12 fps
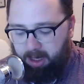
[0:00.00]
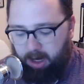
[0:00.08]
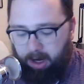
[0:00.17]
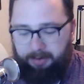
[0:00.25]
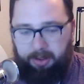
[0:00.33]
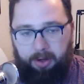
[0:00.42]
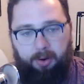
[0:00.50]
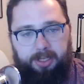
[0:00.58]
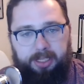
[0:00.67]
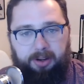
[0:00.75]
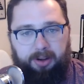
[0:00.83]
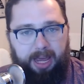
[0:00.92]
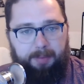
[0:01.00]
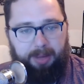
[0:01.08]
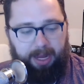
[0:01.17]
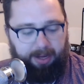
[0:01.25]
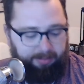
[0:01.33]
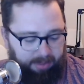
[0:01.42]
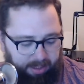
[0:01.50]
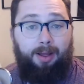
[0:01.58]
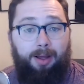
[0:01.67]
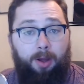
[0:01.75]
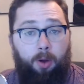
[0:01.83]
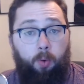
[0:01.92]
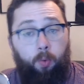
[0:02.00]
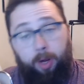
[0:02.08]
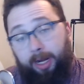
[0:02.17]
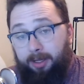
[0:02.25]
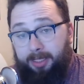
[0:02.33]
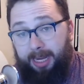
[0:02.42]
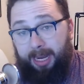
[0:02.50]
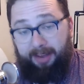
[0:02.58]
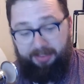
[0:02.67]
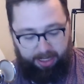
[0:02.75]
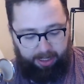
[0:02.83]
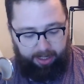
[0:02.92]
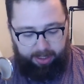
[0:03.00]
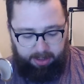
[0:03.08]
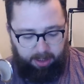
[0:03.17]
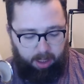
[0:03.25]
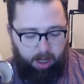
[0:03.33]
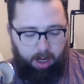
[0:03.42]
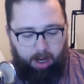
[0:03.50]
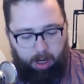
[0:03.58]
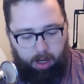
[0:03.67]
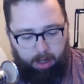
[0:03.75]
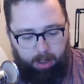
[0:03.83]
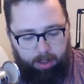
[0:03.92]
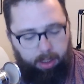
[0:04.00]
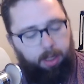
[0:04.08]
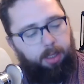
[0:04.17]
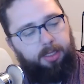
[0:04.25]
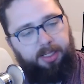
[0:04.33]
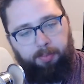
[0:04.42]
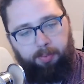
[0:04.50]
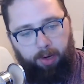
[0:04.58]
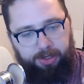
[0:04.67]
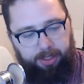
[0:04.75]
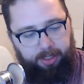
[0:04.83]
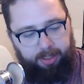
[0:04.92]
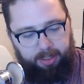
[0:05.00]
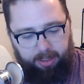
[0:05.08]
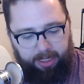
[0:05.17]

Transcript: over the course of their campaign. What else I have in the kit are some brushes.